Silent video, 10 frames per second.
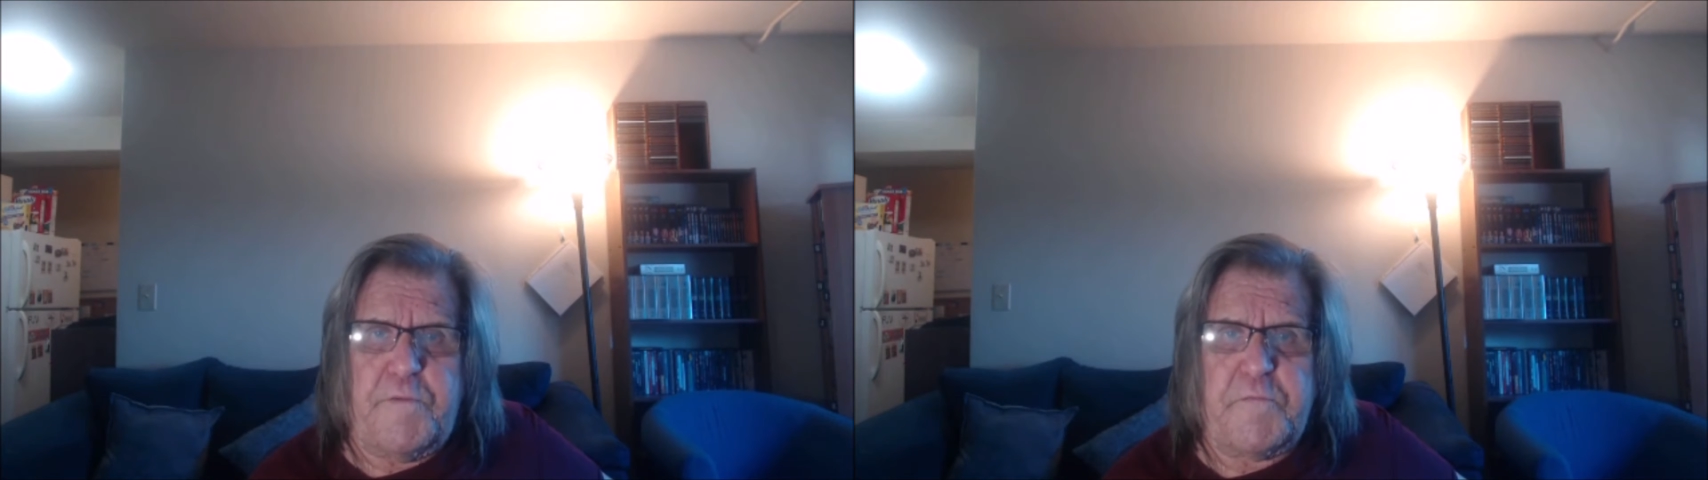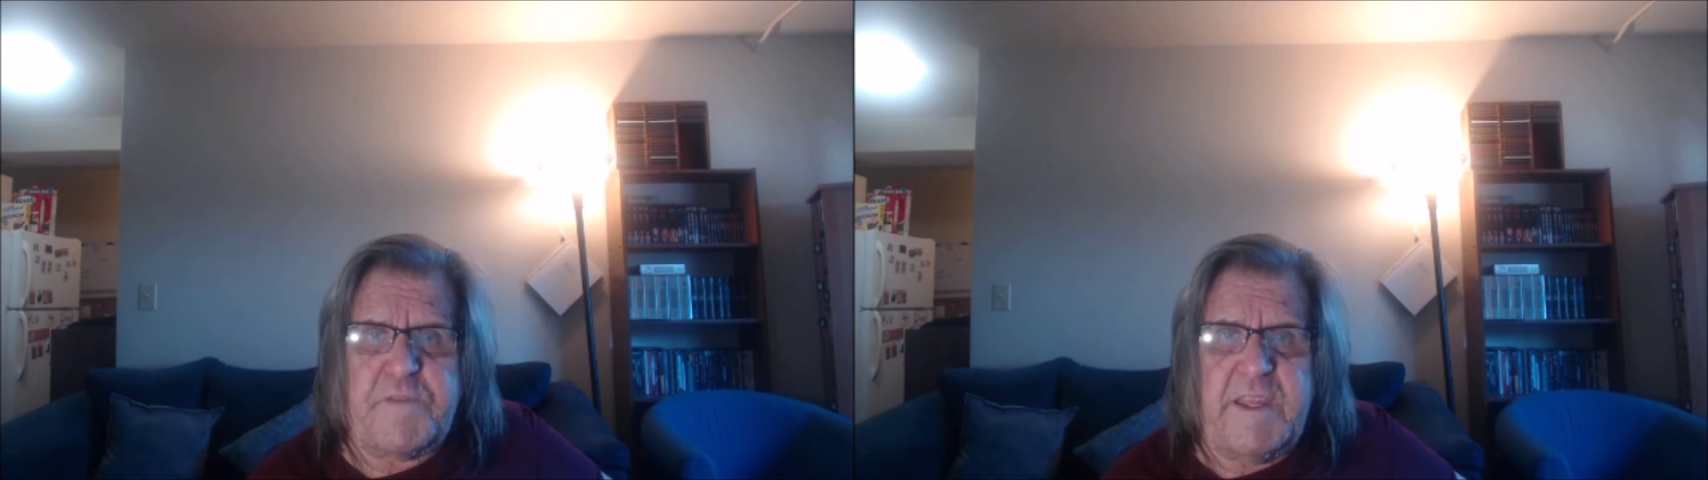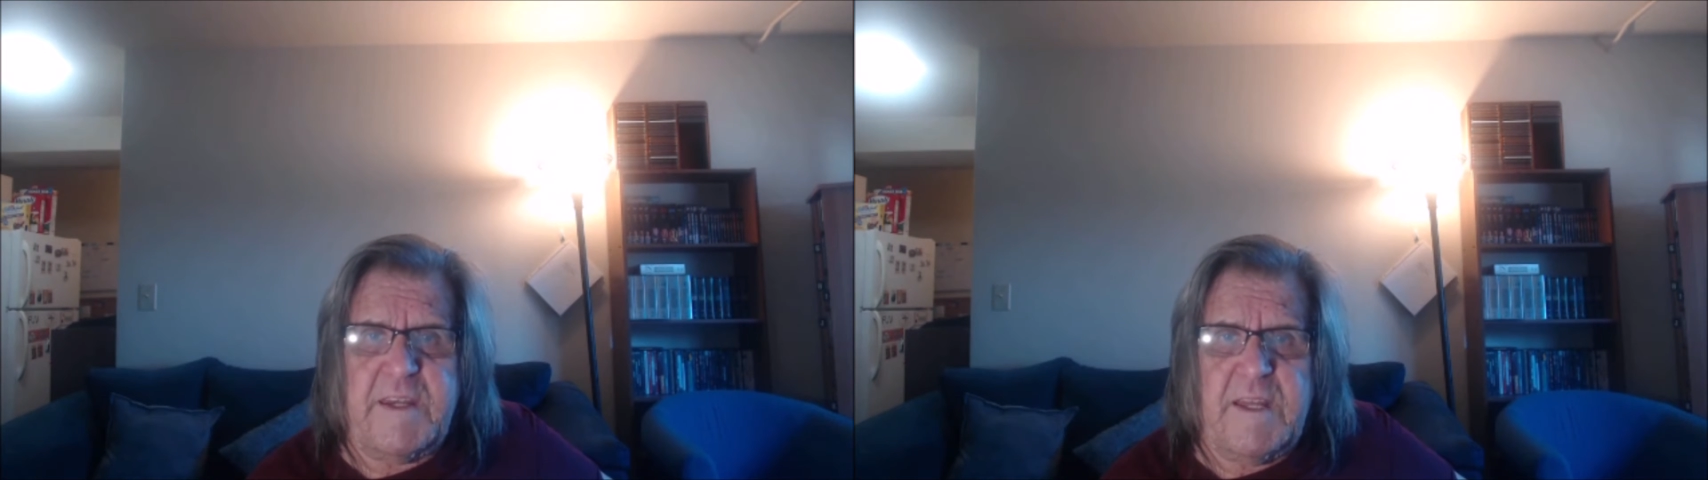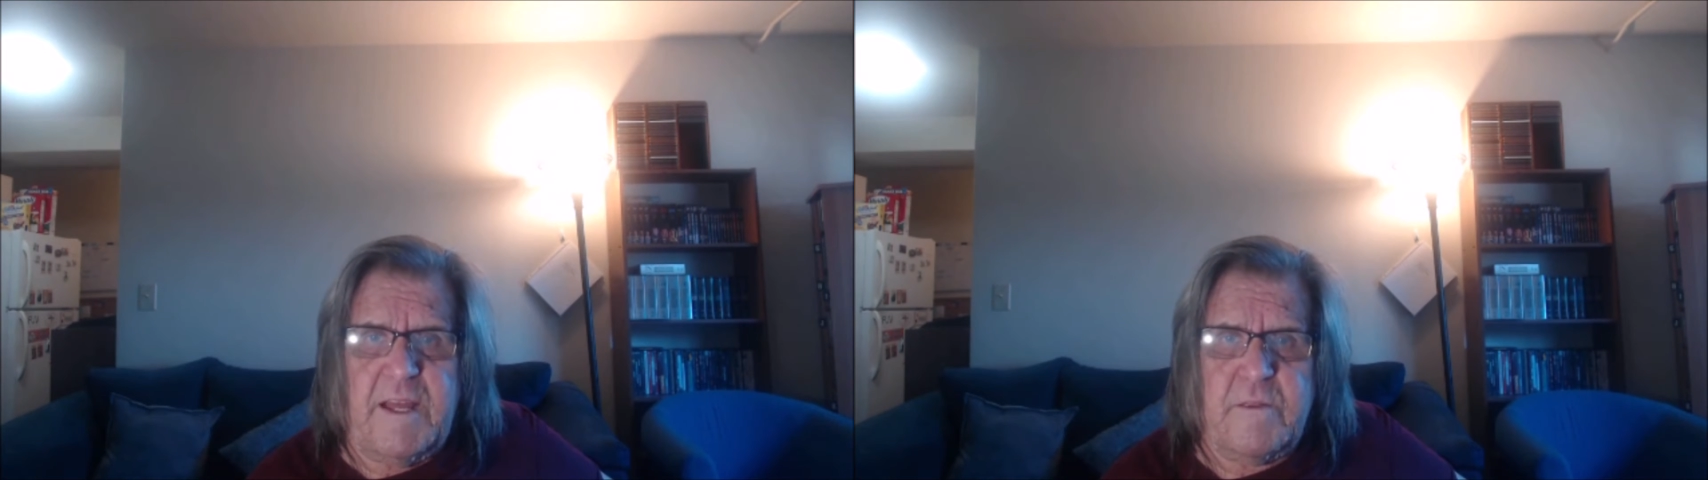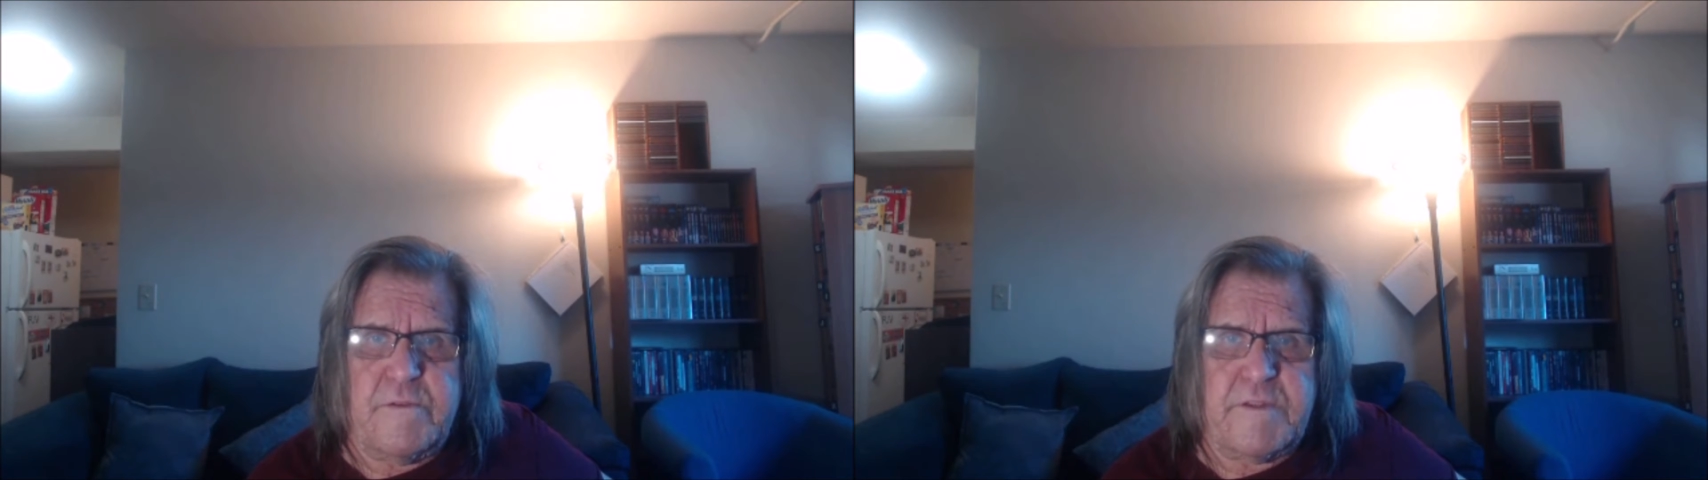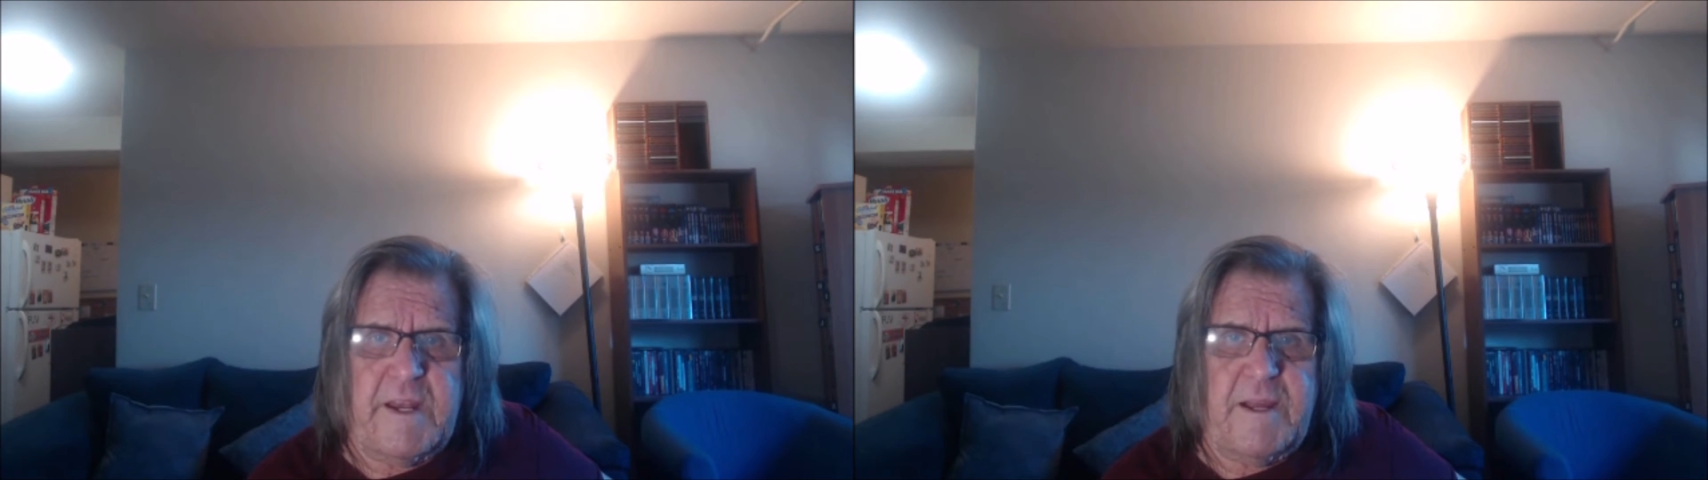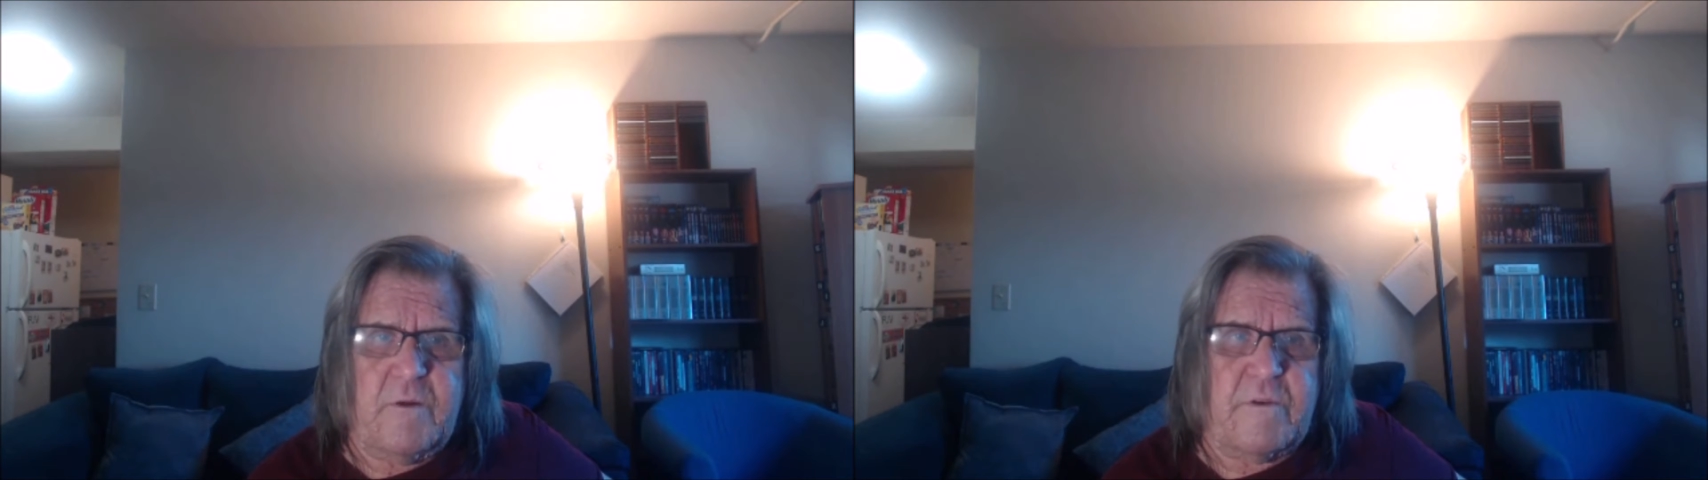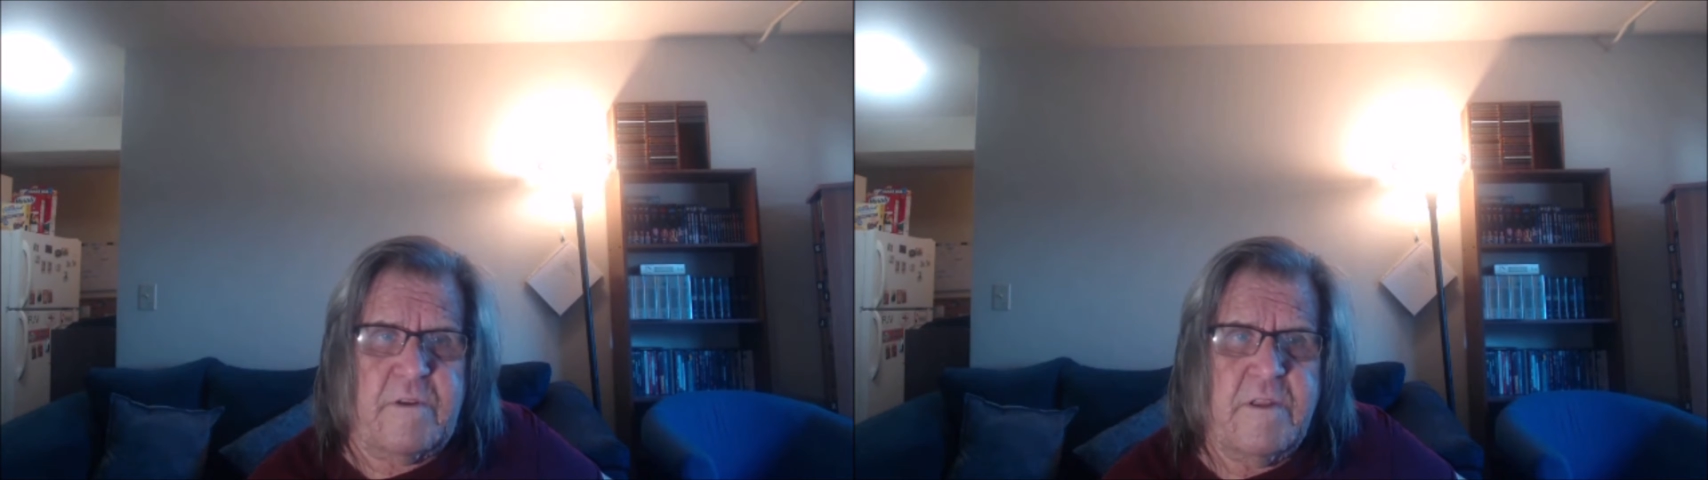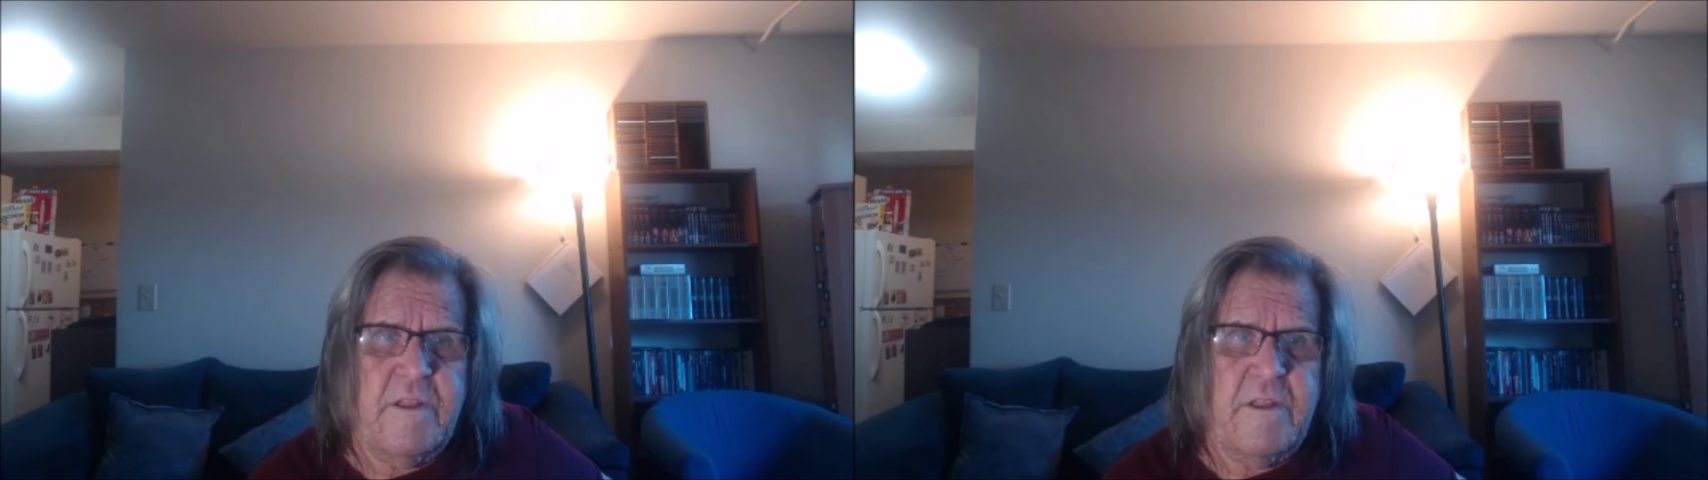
$15 an hour.